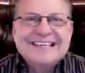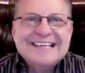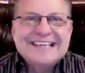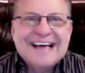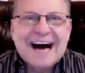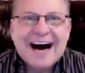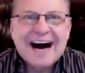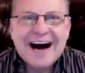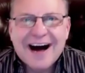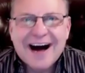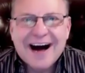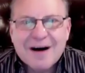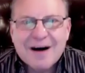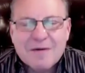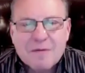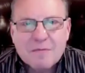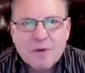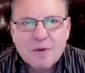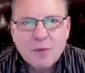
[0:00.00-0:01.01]

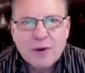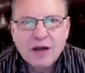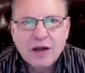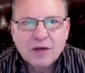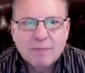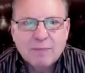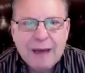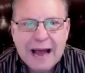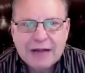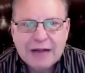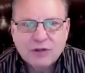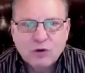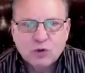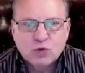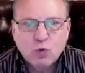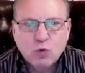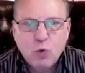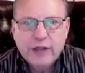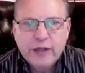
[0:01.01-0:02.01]
But when I look back, those
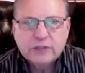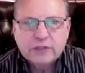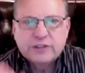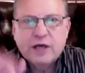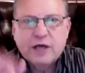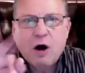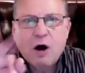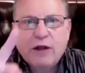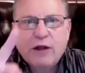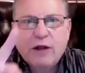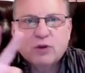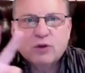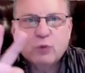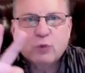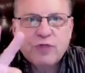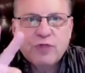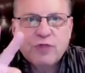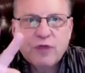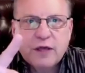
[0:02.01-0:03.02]
wins, they all had 3
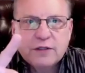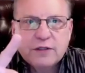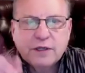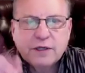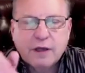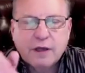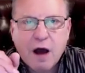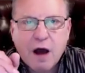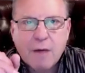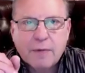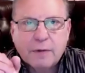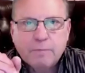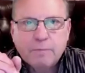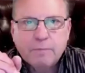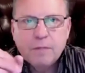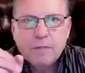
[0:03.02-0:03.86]
things in common.